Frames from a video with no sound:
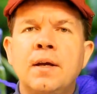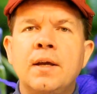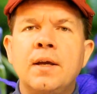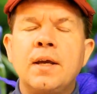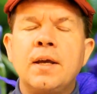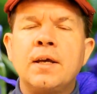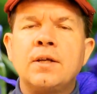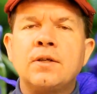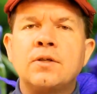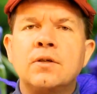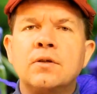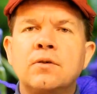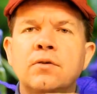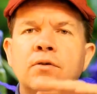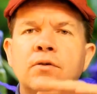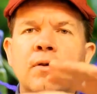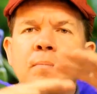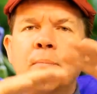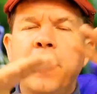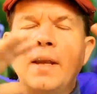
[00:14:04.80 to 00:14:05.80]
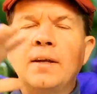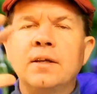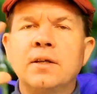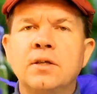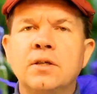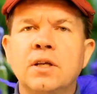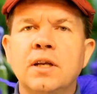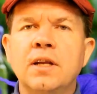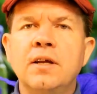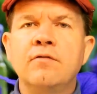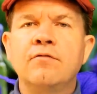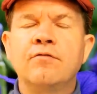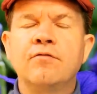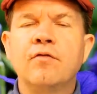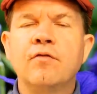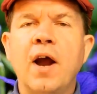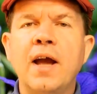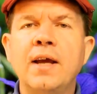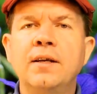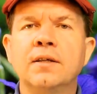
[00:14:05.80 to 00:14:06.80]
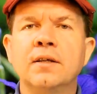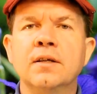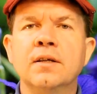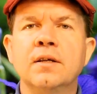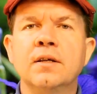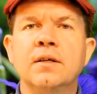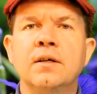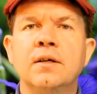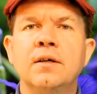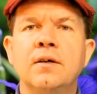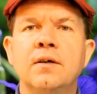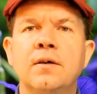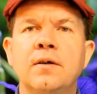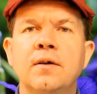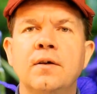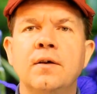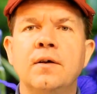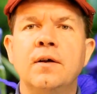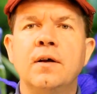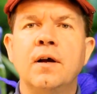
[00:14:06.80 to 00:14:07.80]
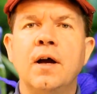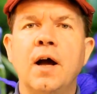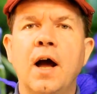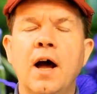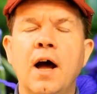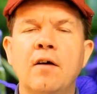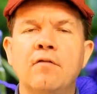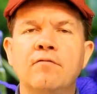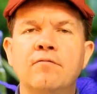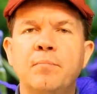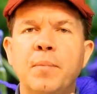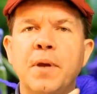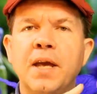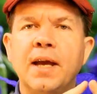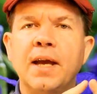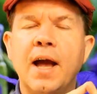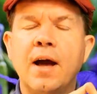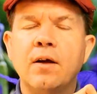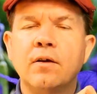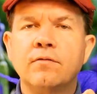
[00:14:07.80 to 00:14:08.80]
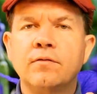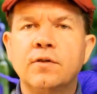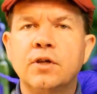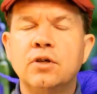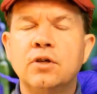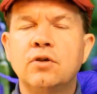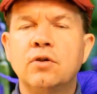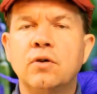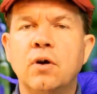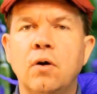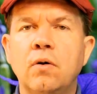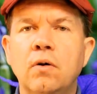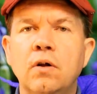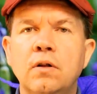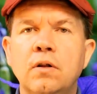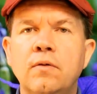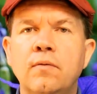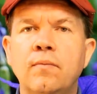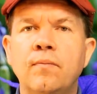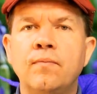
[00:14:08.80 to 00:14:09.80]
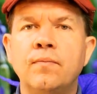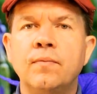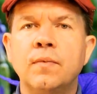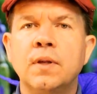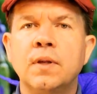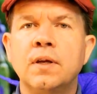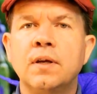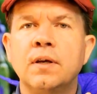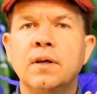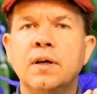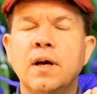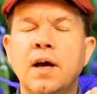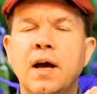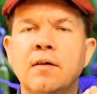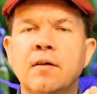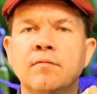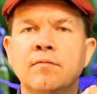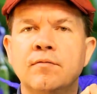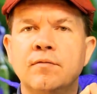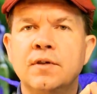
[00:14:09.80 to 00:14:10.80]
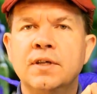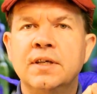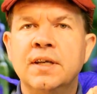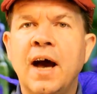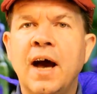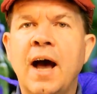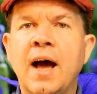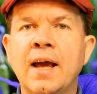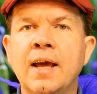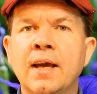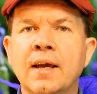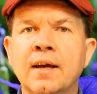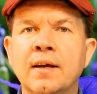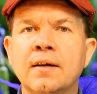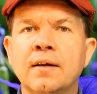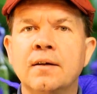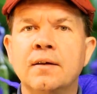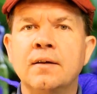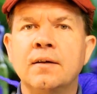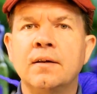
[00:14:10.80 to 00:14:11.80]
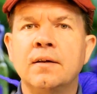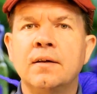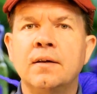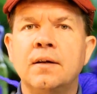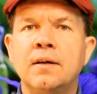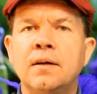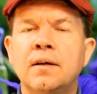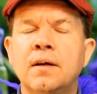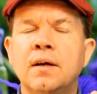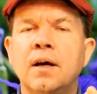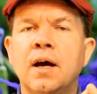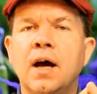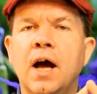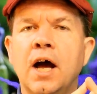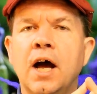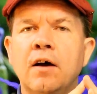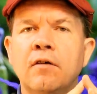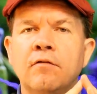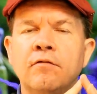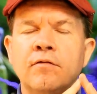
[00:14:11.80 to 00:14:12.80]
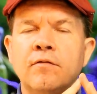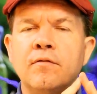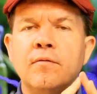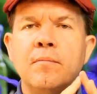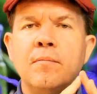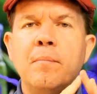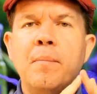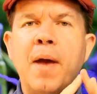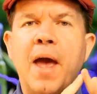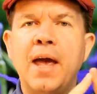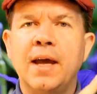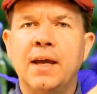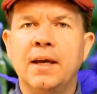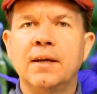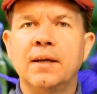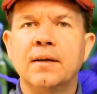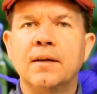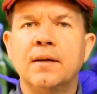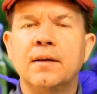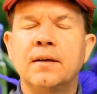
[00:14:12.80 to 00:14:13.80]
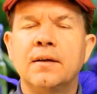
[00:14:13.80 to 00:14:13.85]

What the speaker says: is tremendously frightened of being out of control, of dying, of pain.